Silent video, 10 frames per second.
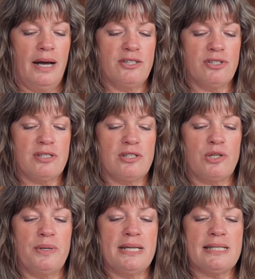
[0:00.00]
I just
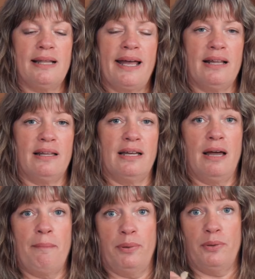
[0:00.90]
squeeze lightly
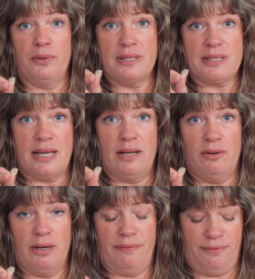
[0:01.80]
and pull the
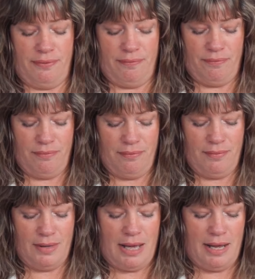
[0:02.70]
skin off,
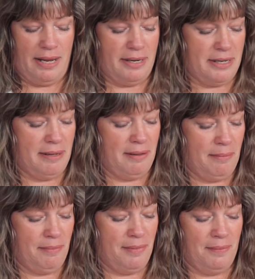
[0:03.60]
and
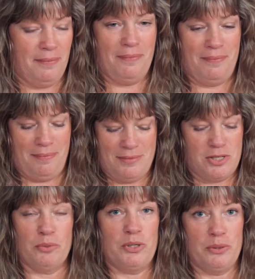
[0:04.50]

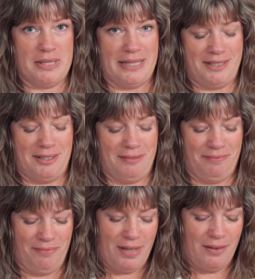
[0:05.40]
don't use it,
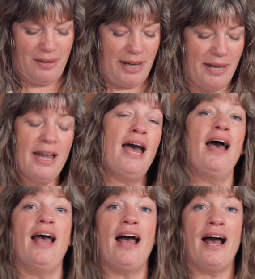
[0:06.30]
okay?
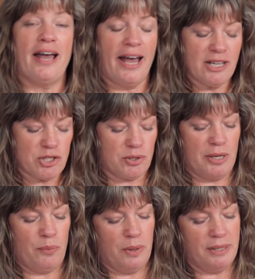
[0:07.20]
I
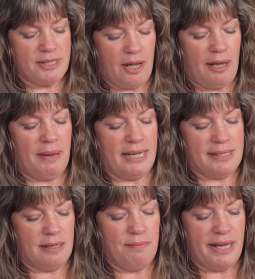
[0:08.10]
actually, one time I did